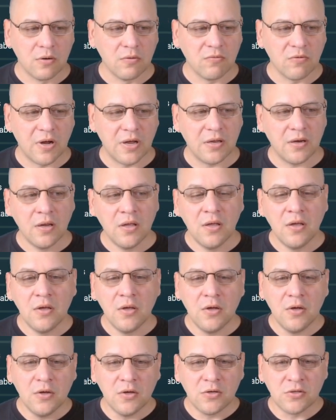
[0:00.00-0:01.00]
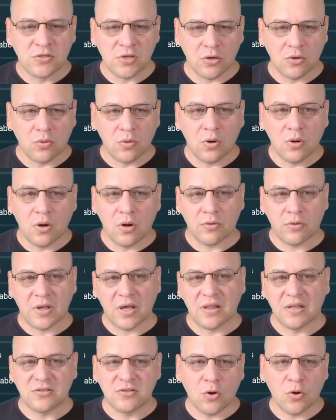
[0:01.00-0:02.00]
right? So, okay,
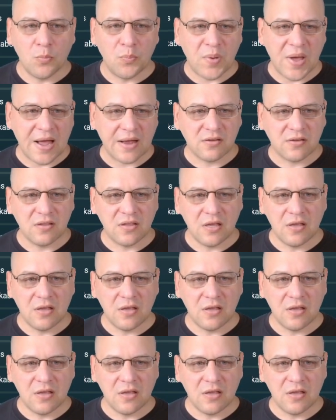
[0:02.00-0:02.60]
let's go back to the